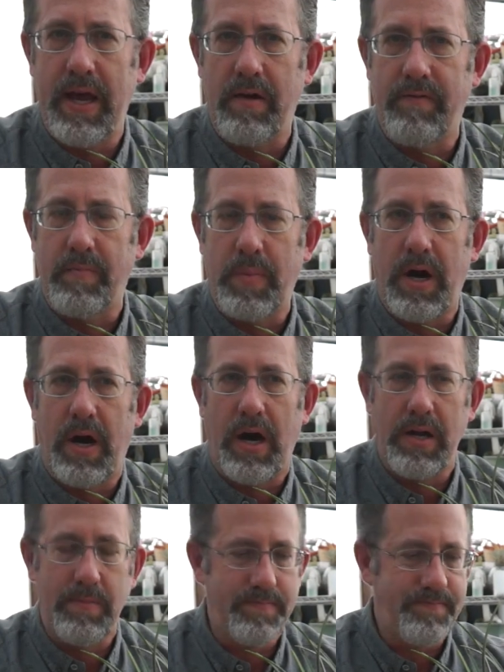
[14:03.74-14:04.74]
out of a
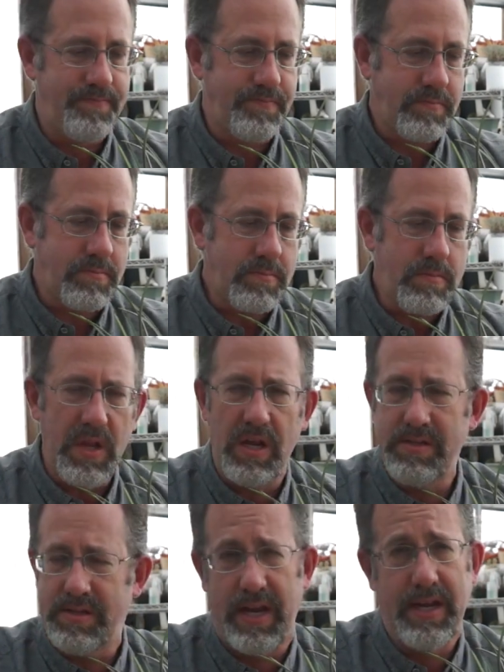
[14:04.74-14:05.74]
pot,
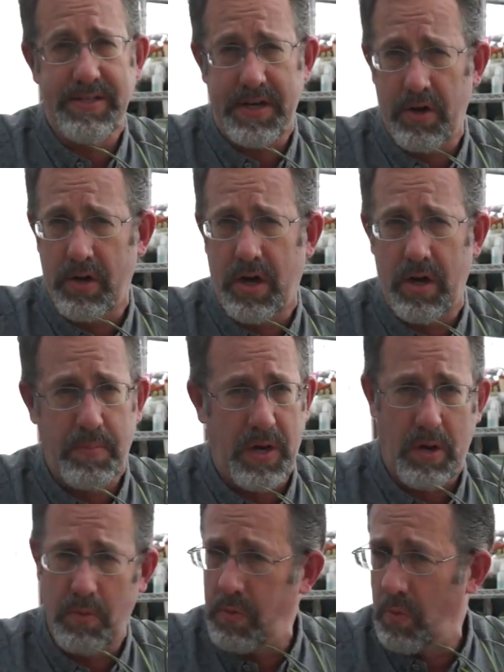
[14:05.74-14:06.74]
say a terracotta
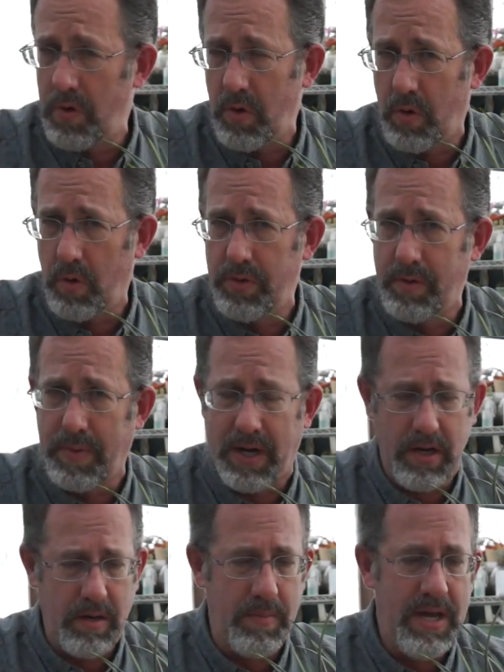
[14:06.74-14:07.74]
pot with one hole in the
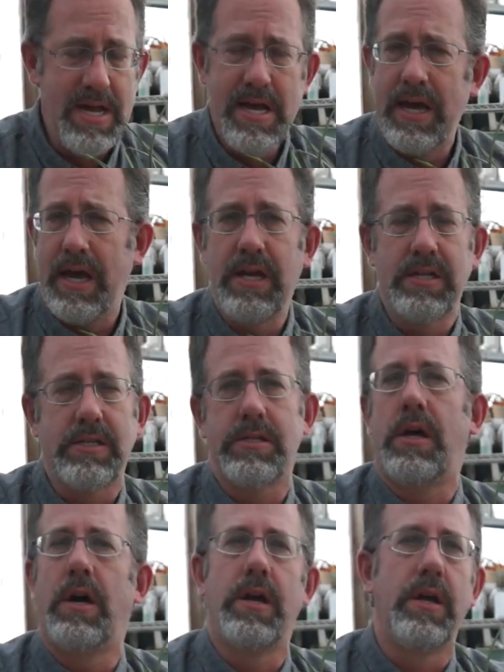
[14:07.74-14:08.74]
bottom, and a
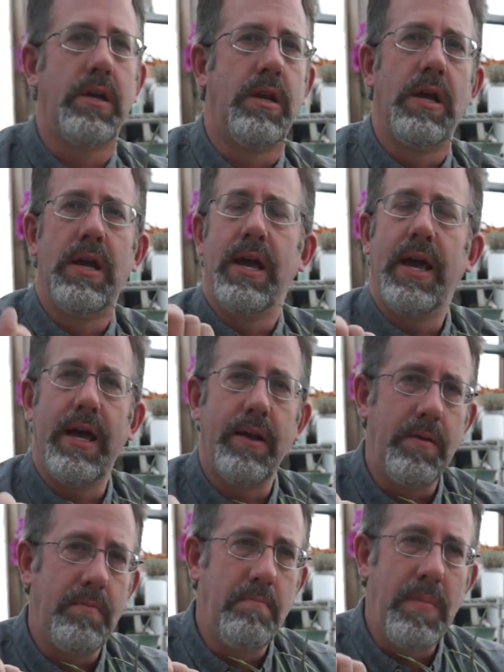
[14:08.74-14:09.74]
slug
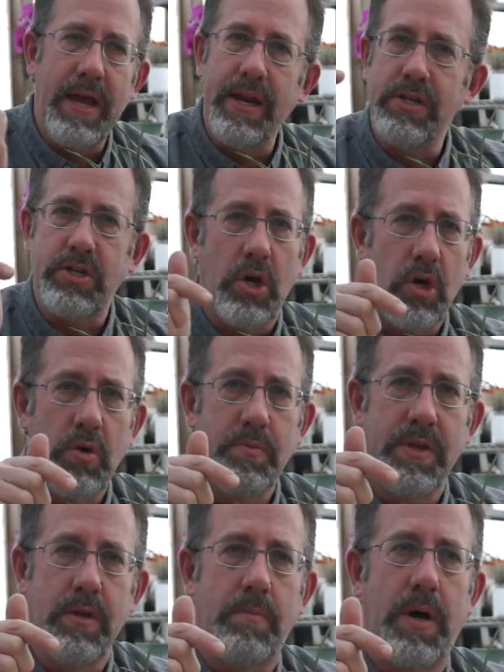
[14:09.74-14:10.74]
had made its home
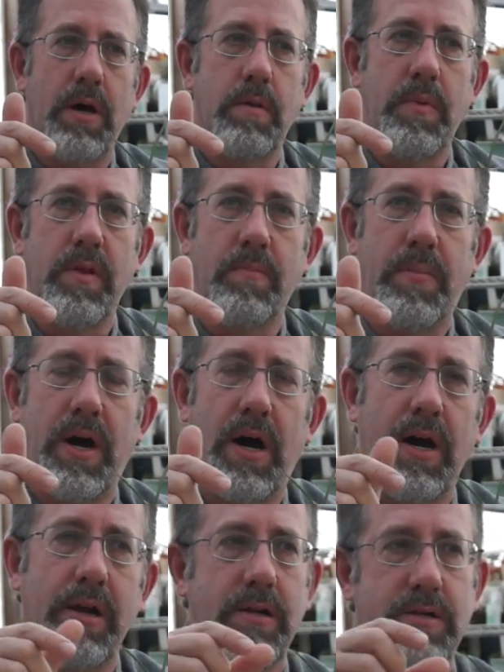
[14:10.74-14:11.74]
in the bottom of the
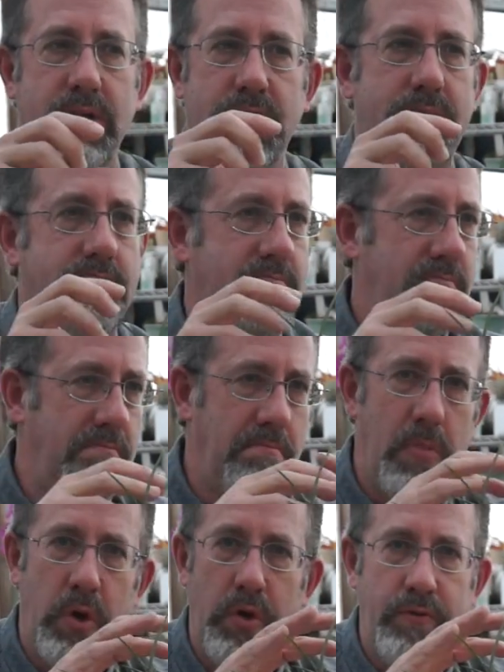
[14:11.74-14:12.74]
pot, just
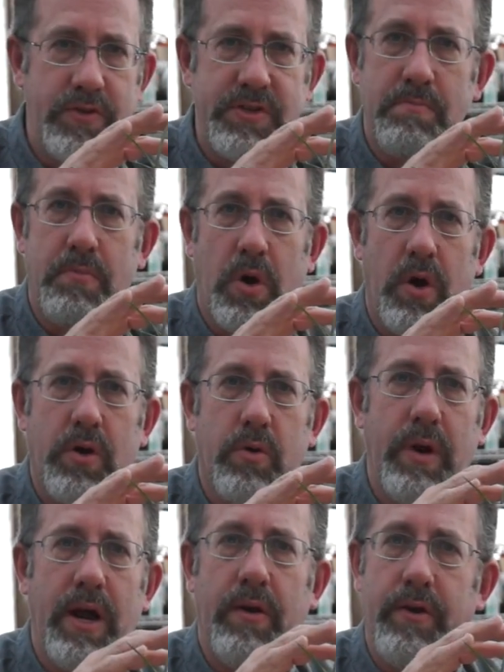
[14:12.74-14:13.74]
moved some bark
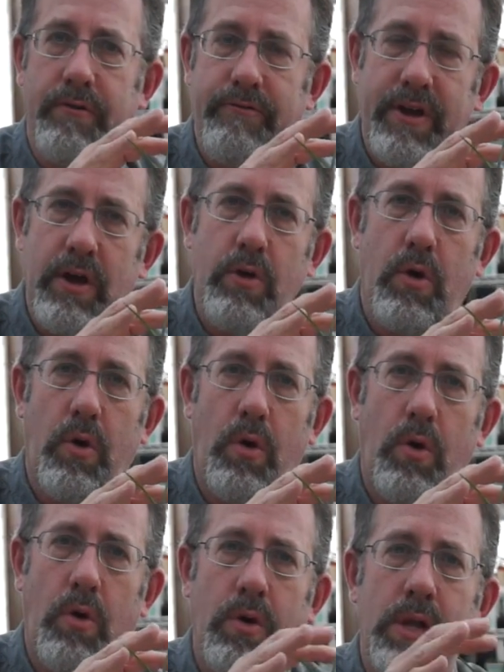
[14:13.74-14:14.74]
around or found a
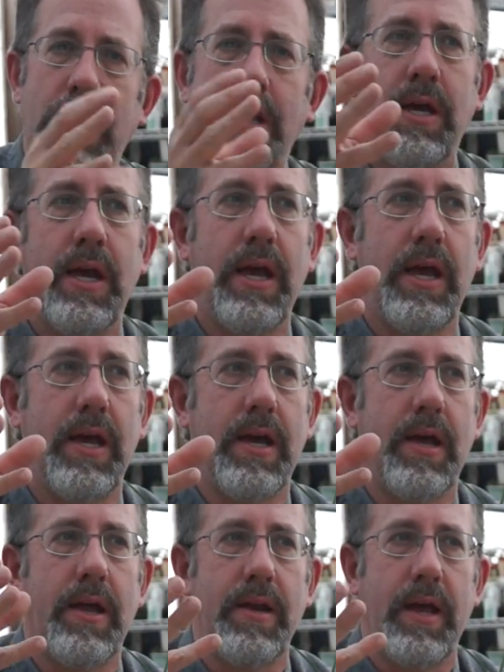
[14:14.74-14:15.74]
hole
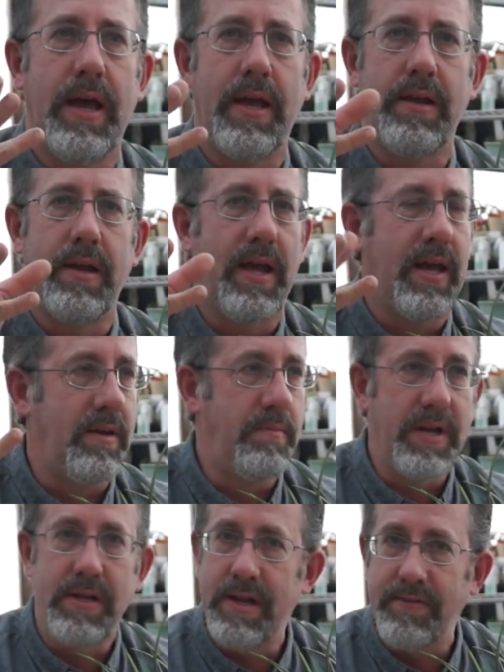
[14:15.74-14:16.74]
and had
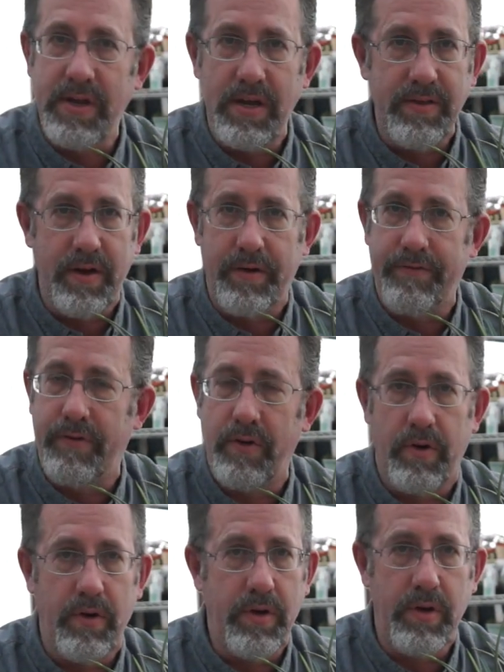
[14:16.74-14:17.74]
been living in there
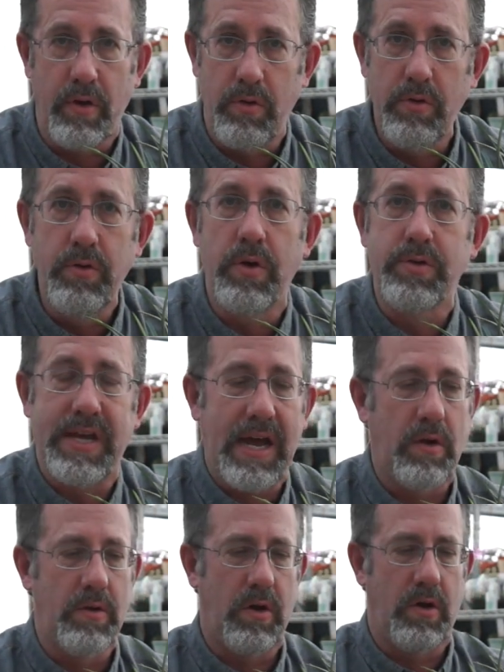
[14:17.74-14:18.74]
for, you know, who knows
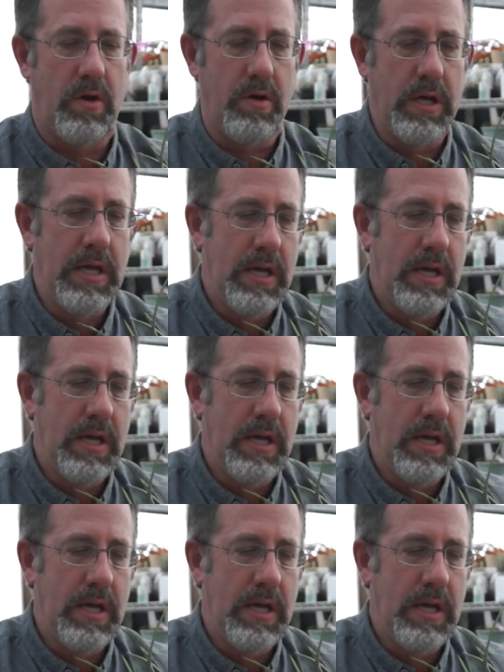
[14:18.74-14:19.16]
how long.